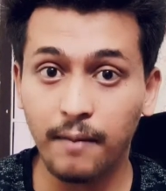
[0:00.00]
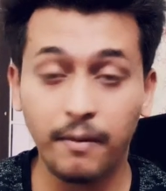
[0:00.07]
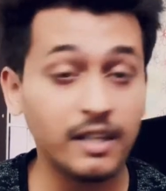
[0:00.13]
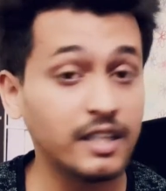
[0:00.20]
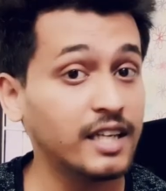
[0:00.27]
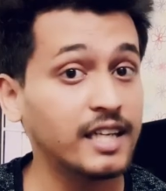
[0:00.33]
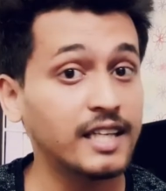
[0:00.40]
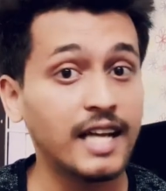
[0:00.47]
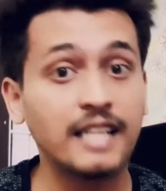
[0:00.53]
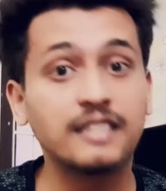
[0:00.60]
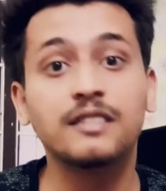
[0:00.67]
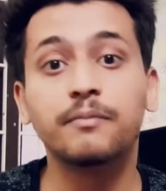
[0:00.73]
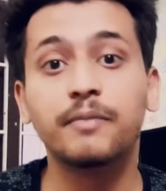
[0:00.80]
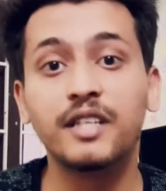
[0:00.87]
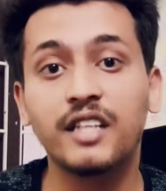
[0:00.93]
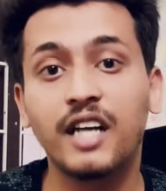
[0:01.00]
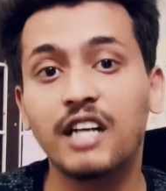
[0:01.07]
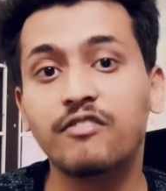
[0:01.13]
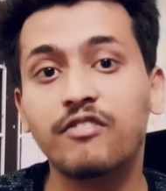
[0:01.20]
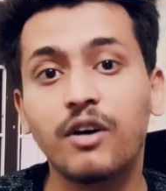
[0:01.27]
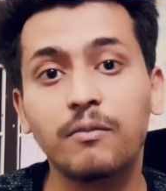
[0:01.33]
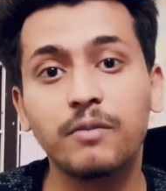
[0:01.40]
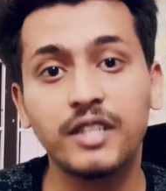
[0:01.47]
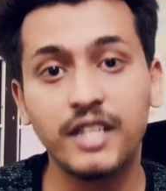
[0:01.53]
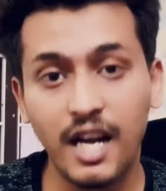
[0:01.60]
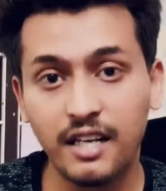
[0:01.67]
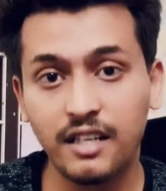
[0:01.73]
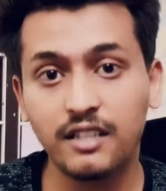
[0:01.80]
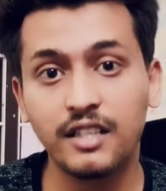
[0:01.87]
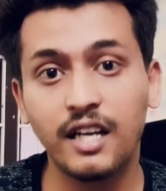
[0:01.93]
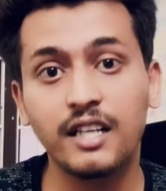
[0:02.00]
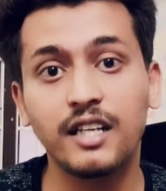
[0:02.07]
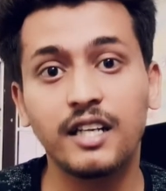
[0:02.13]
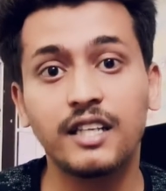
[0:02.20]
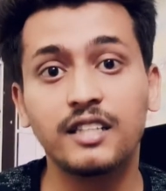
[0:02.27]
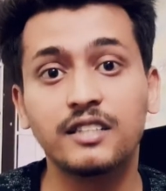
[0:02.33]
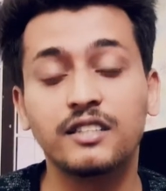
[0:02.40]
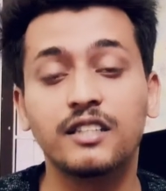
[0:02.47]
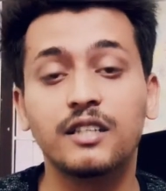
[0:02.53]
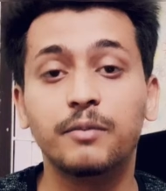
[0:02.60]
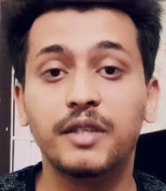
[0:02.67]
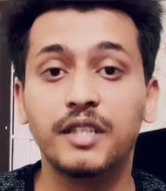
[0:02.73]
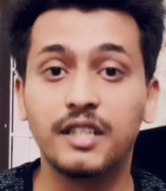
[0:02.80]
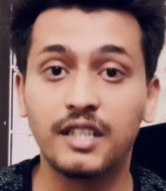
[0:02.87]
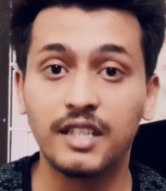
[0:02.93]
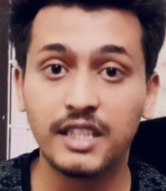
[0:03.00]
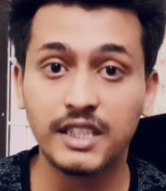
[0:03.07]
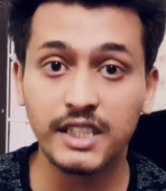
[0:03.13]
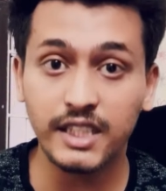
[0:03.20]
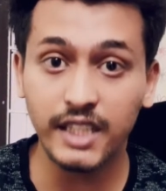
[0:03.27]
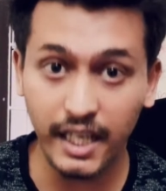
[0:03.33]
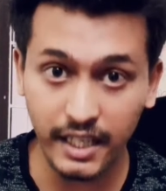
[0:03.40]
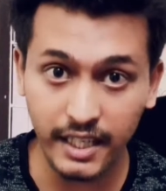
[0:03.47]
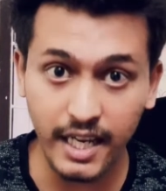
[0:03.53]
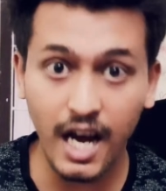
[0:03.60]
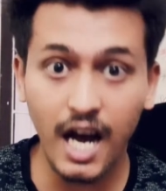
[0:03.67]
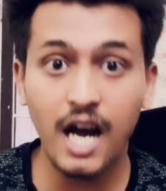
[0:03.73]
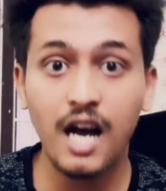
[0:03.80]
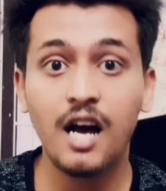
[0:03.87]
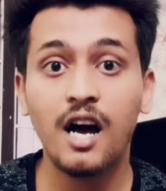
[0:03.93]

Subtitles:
but it hasn't been confirmed yet that it is going to be released in India,